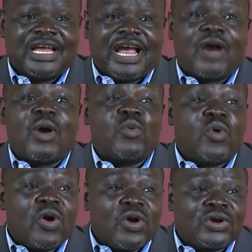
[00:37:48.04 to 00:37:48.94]
our
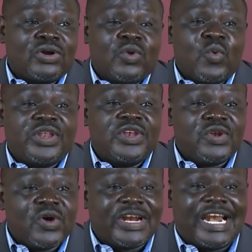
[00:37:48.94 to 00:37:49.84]
walk with
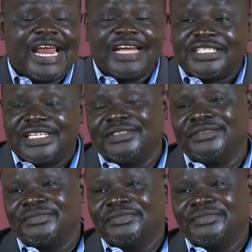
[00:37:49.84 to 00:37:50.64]
no relenting,